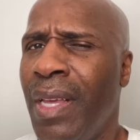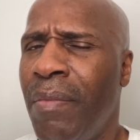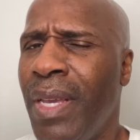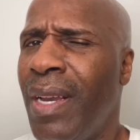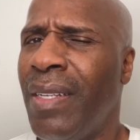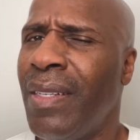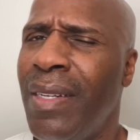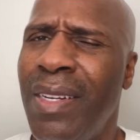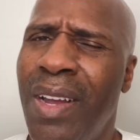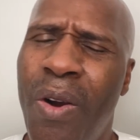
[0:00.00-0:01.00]
Because
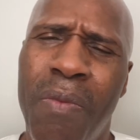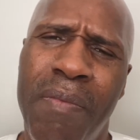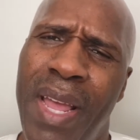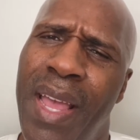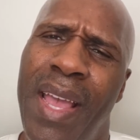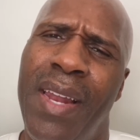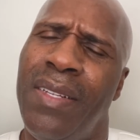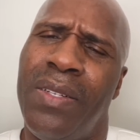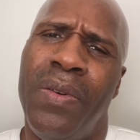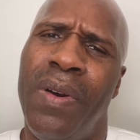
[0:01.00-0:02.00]
no man
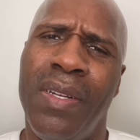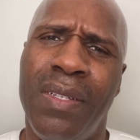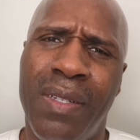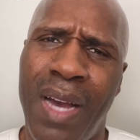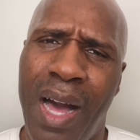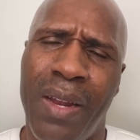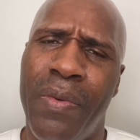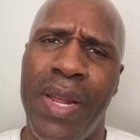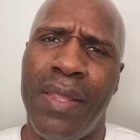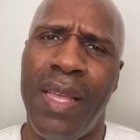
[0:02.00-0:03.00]
is going to
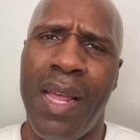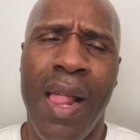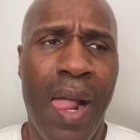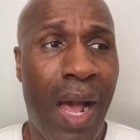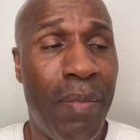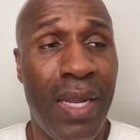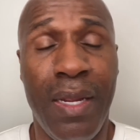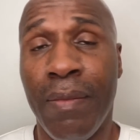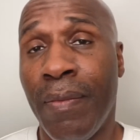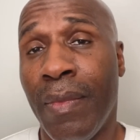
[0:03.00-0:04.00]
tolerate that. I
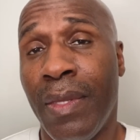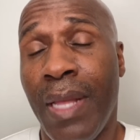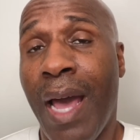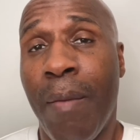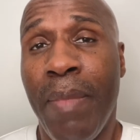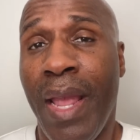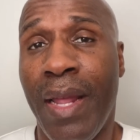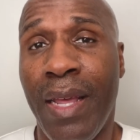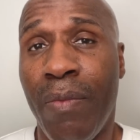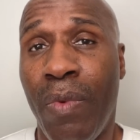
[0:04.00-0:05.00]
mean, not a
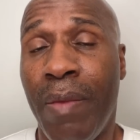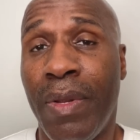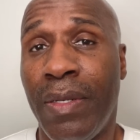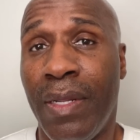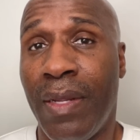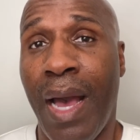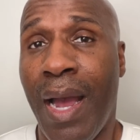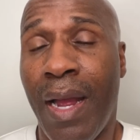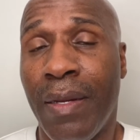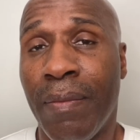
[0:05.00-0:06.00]
man that women
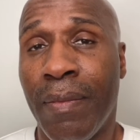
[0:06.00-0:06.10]
desire.